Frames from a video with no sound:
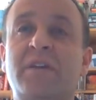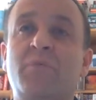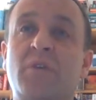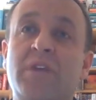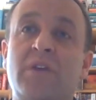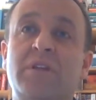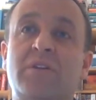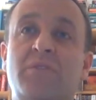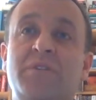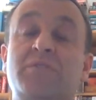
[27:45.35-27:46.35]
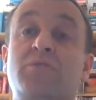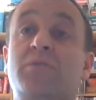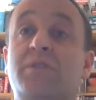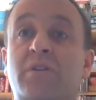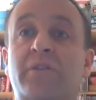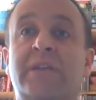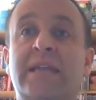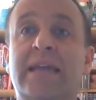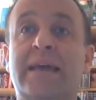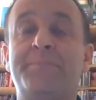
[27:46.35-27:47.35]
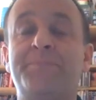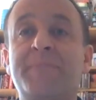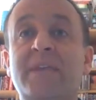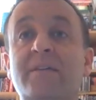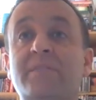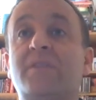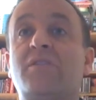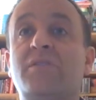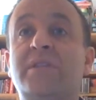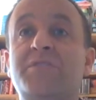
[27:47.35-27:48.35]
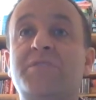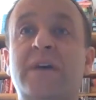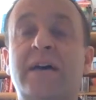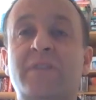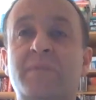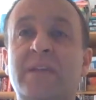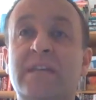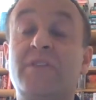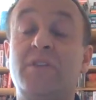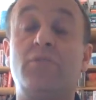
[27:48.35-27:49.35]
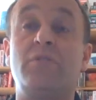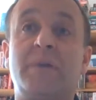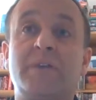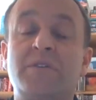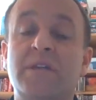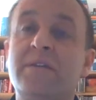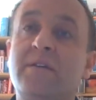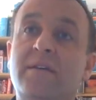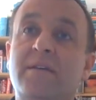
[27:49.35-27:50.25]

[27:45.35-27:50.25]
And we're the only coding school that currently do that, I believe, in Europe, actually.